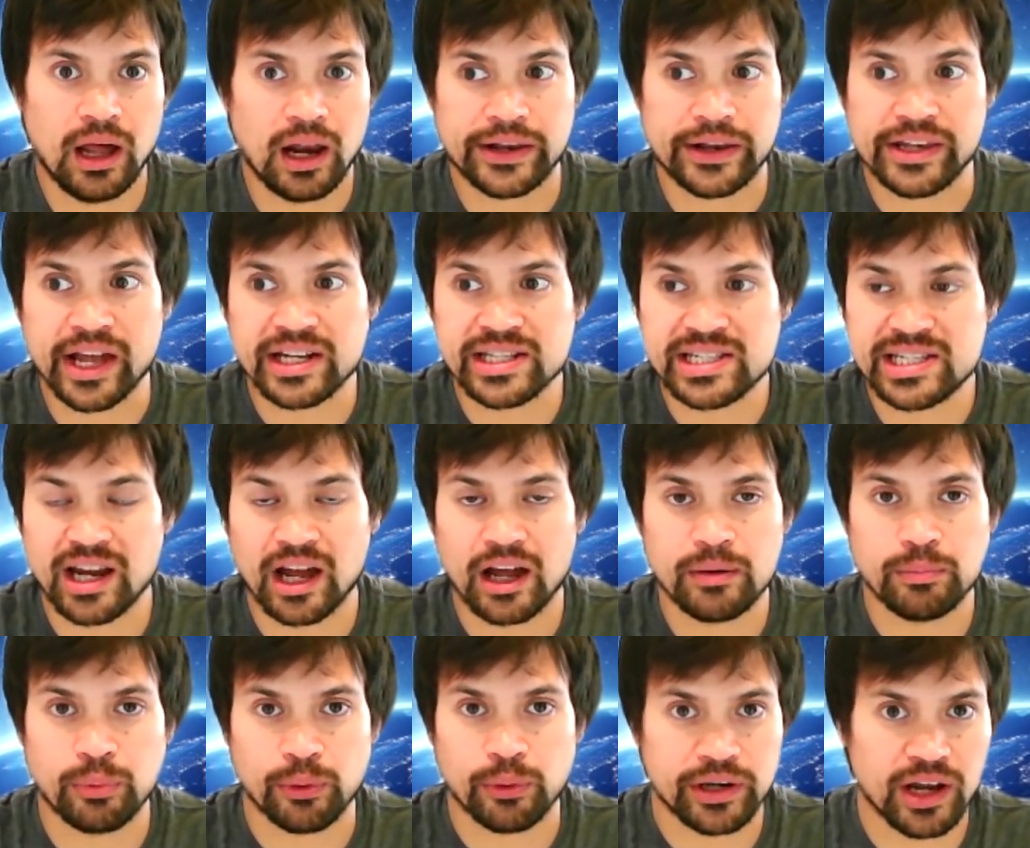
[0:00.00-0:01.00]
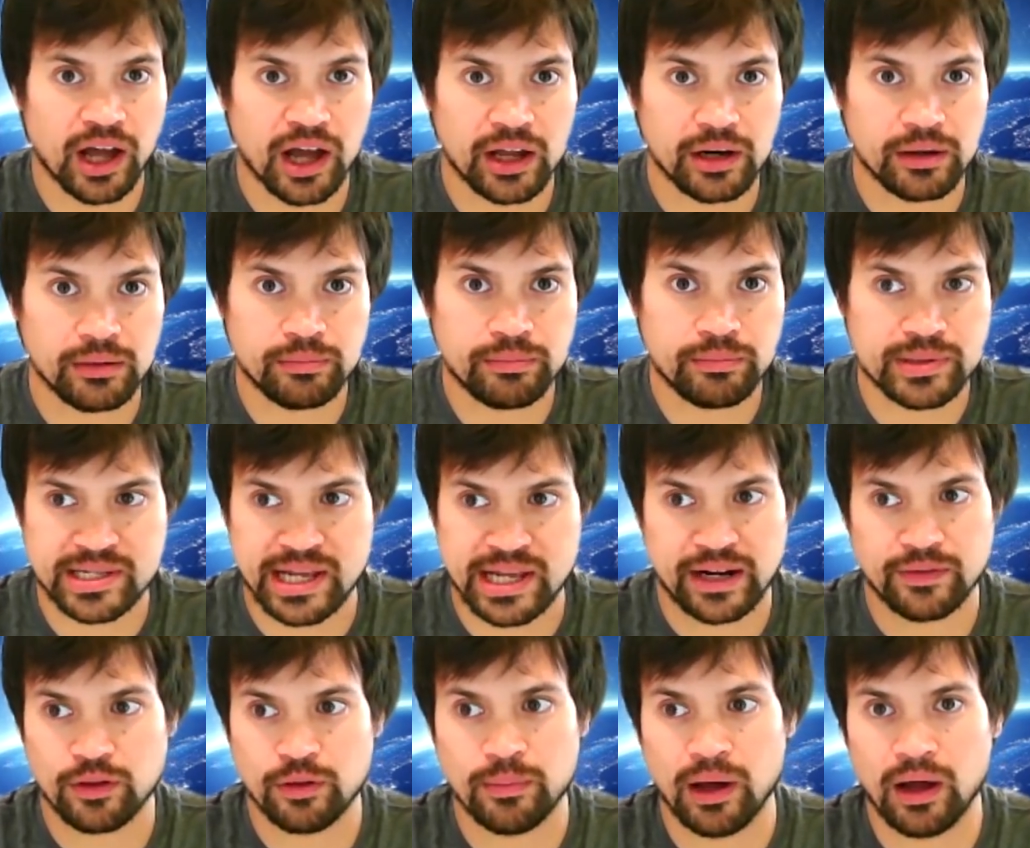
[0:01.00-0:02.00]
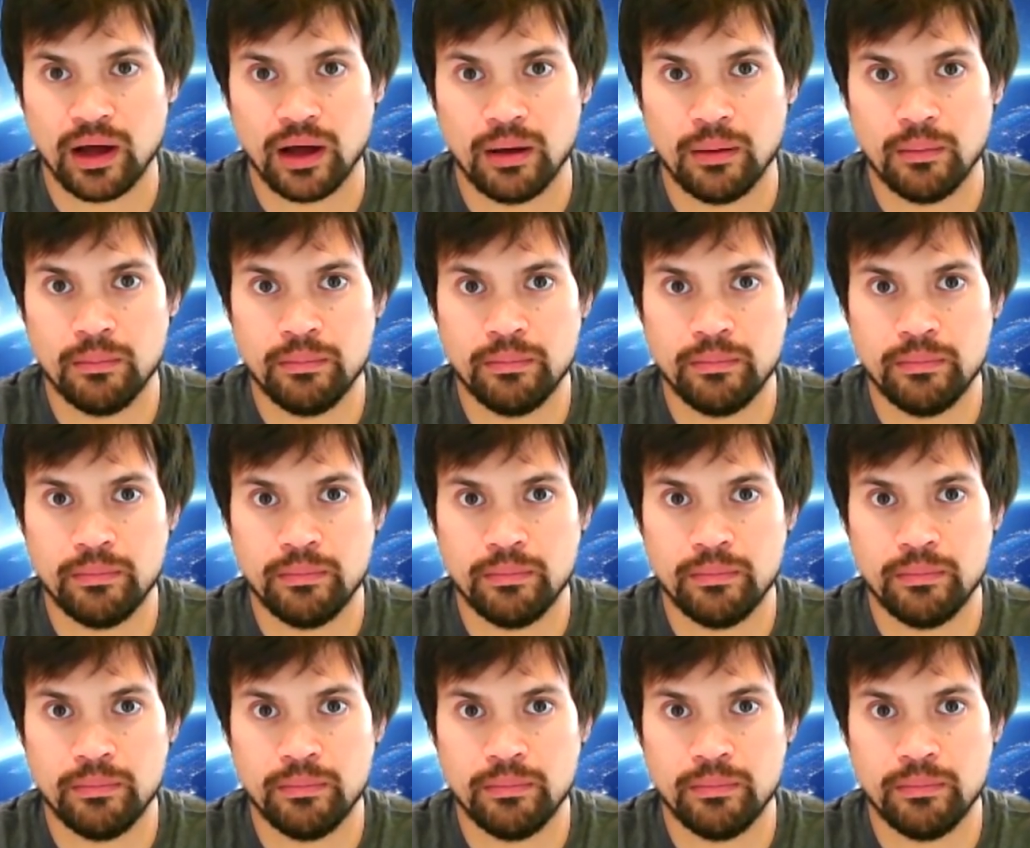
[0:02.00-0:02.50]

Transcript: 99.9% of them are